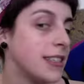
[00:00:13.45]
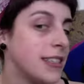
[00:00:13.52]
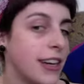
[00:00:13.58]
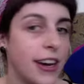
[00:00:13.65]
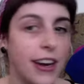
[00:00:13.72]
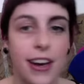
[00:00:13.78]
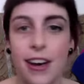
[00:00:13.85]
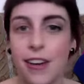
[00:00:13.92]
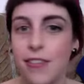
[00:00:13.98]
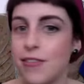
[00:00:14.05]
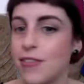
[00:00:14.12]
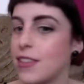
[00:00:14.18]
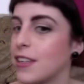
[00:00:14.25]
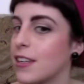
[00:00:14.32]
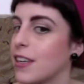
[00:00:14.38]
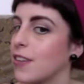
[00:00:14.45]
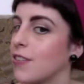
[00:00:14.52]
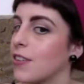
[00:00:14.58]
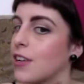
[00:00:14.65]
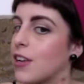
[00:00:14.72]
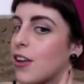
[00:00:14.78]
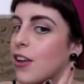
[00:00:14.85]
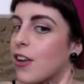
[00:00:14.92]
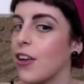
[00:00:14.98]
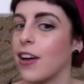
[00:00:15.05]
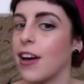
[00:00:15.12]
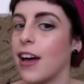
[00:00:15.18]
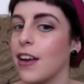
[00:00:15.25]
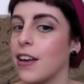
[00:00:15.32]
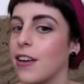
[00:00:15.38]
So I've given you
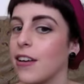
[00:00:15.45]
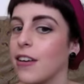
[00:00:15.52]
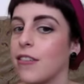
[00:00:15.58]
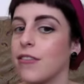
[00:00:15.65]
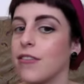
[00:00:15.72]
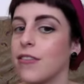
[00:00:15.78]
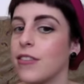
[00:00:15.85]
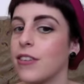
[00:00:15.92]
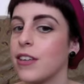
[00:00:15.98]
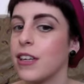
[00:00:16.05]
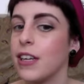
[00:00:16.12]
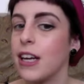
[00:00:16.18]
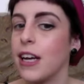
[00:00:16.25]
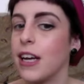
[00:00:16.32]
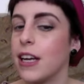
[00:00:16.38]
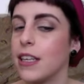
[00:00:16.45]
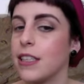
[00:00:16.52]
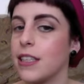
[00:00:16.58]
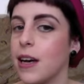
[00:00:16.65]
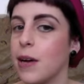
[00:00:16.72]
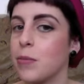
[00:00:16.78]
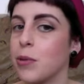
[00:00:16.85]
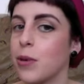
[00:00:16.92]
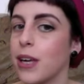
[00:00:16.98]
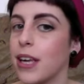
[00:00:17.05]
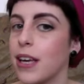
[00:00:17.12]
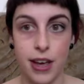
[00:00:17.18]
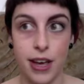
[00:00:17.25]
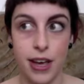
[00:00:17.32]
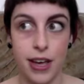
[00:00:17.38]
kind of example
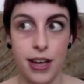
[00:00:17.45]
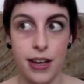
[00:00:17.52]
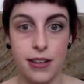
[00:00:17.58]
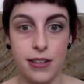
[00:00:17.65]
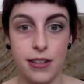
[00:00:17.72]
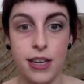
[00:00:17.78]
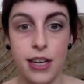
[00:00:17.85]
here, a